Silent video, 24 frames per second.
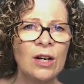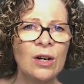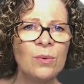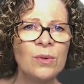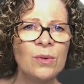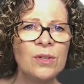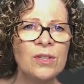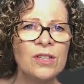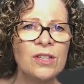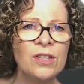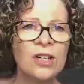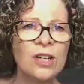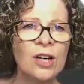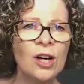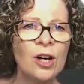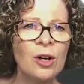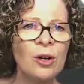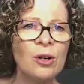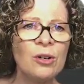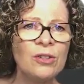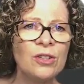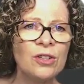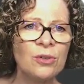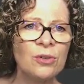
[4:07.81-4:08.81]
was to
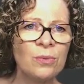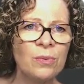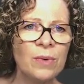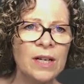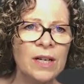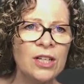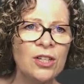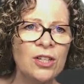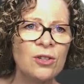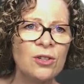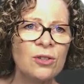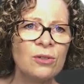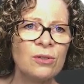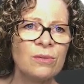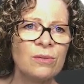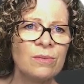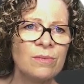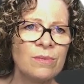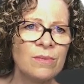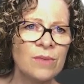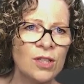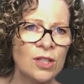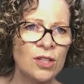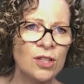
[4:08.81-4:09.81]
go to regional
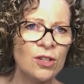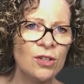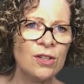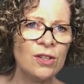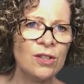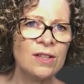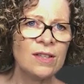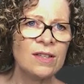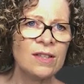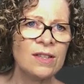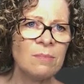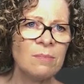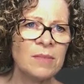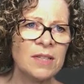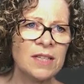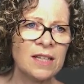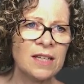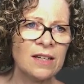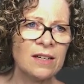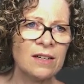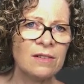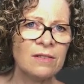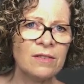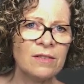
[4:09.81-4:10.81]
students
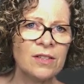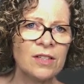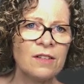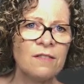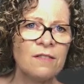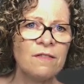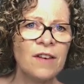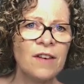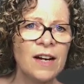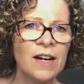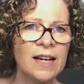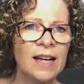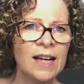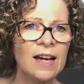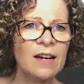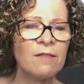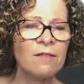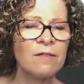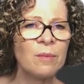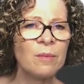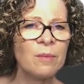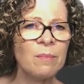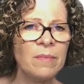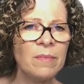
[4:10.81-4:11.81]
themselves to find out
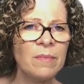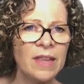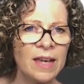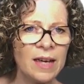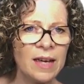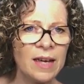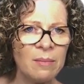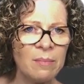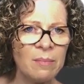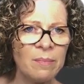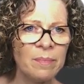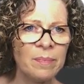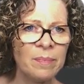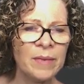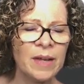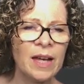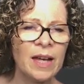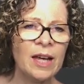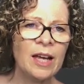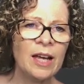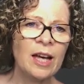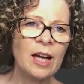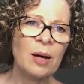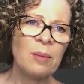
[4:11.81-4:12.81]
from them
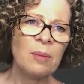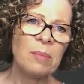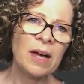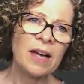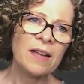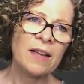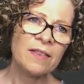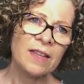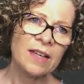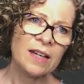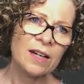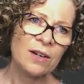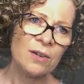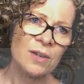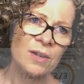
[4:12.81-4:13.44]
about their